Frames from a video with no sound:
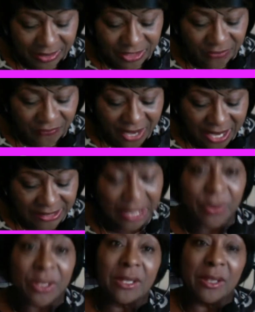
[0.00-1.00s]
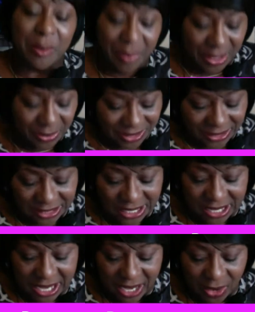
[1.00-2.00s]
Gervonta, it was a
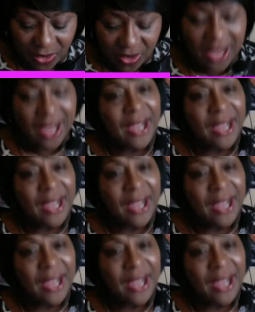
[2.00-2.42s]
TKO.